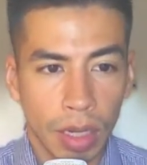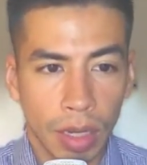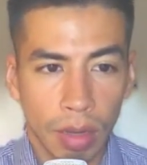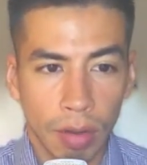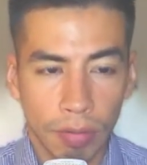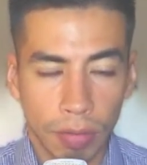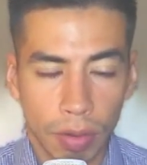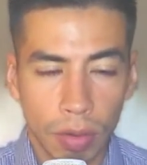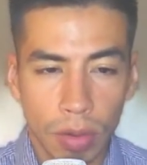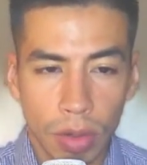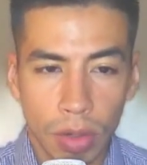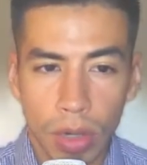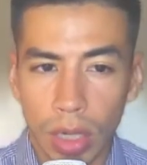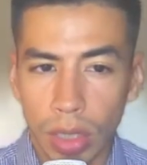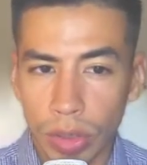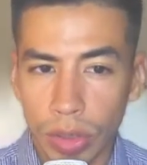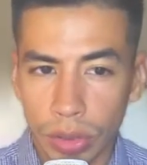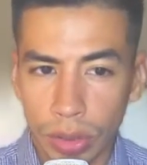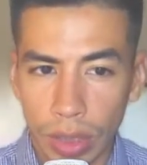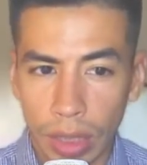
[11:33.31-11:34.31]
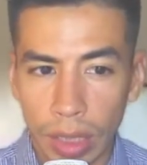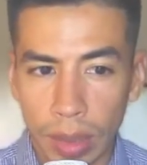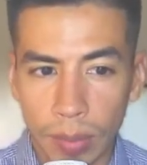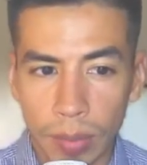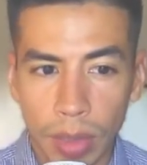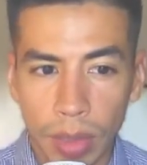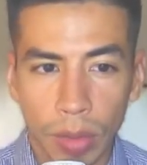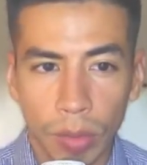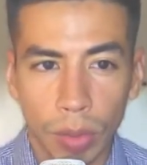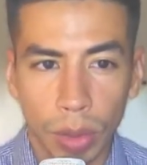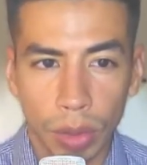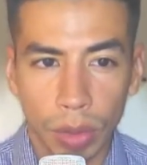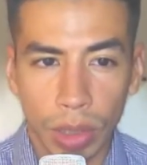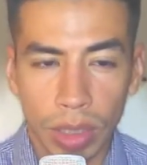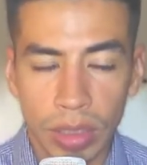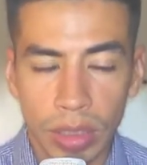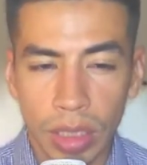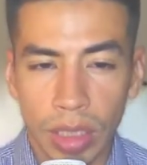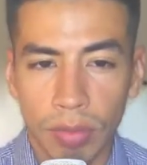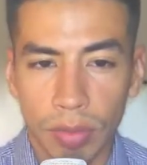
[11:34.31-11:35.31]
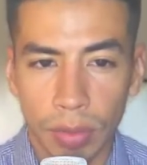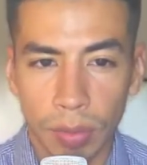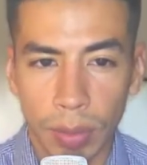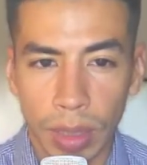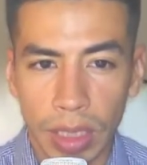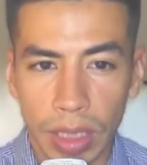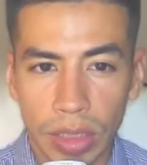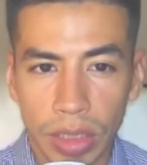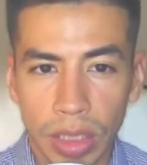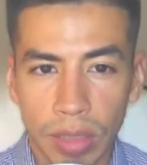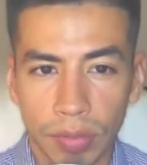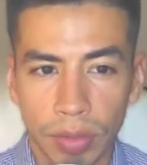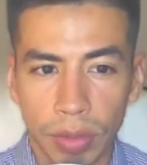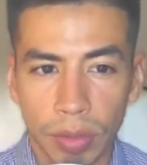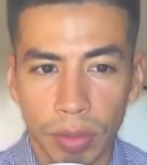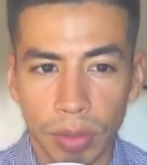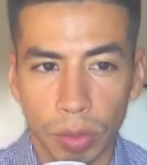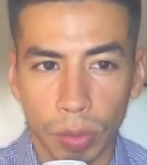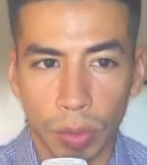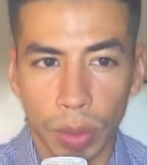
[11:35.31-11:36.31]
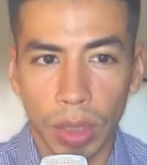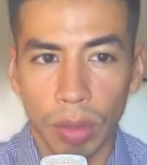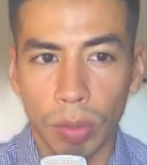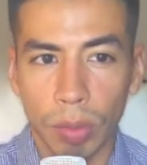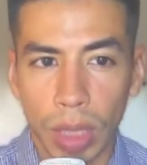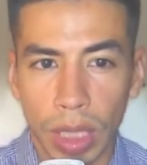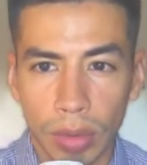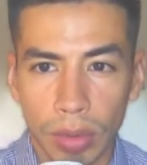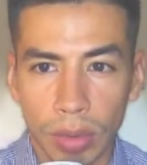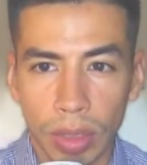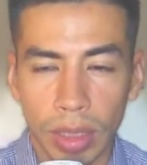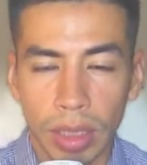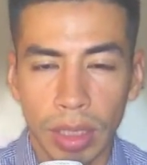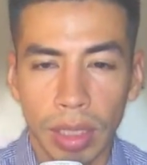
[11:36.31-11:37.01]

phone call to them requesting information if there was a way around it,